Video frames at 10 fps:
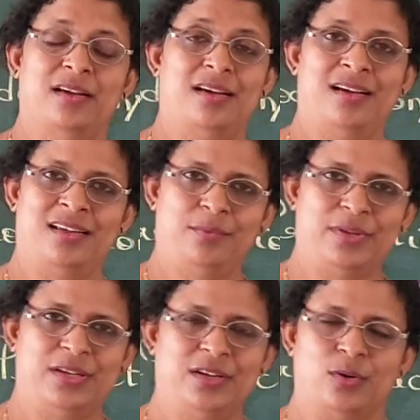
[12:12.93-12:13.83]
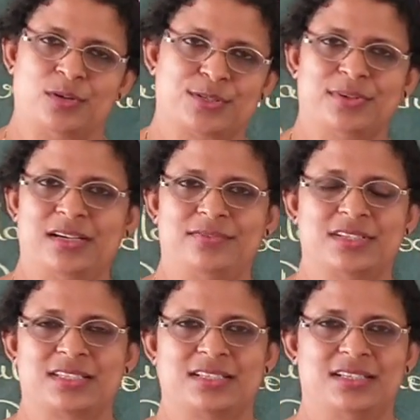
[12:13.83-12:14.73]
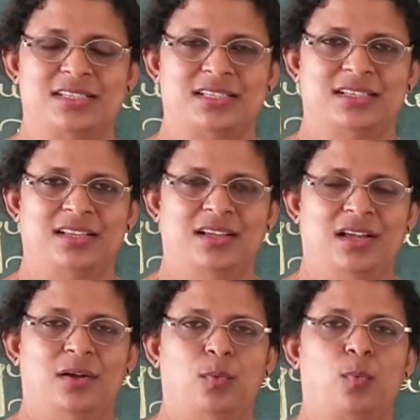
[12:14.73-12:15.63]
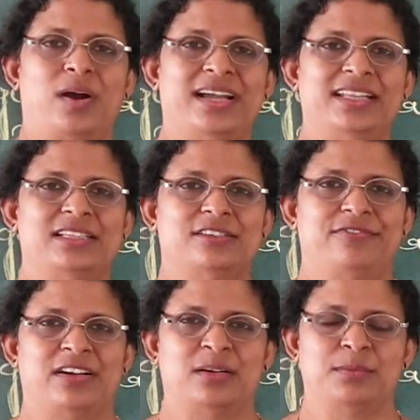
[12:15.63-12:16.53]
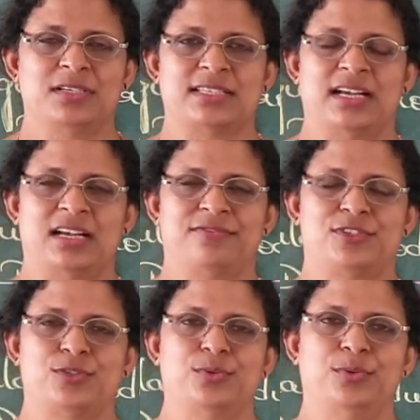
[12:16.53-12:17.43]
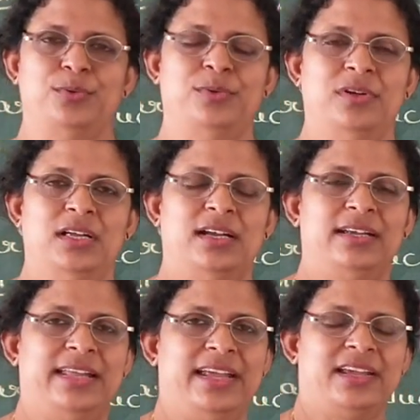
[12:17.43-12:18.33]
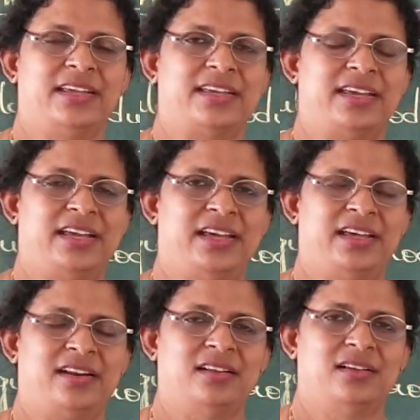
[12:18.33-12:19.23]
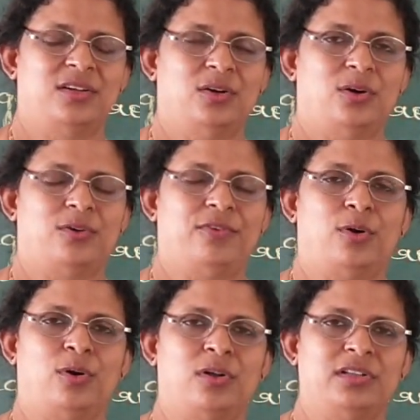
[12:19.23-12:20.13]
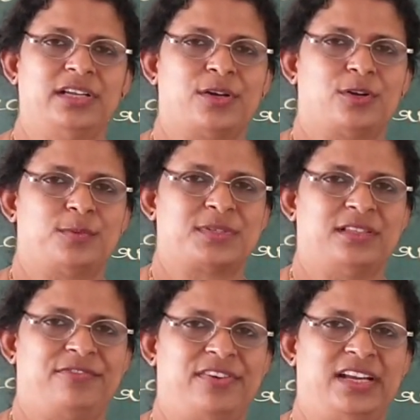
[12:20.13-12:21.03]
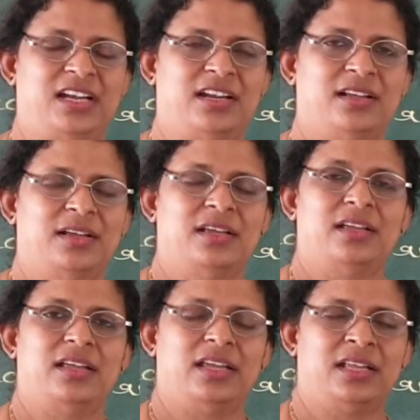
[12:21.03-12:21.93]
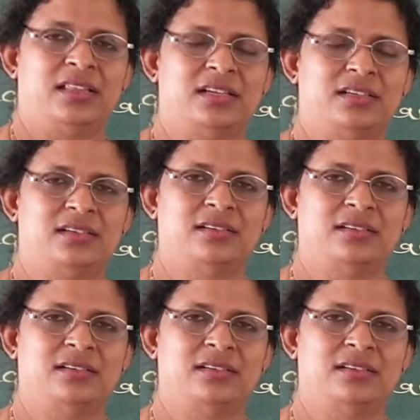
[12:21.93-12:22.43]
And we also have discussed why the farmers have to take care of all the crops in the field in the,